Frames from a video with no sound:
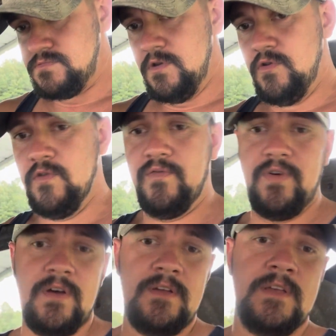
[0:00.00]
Oof.
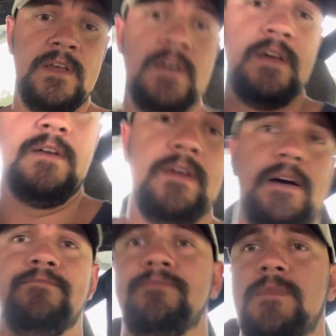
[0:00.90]
Yeah,
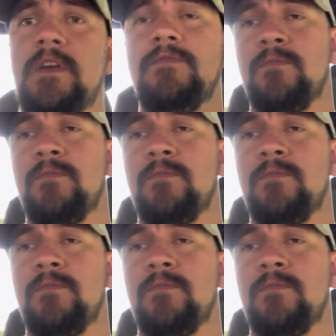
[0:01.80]
y'all from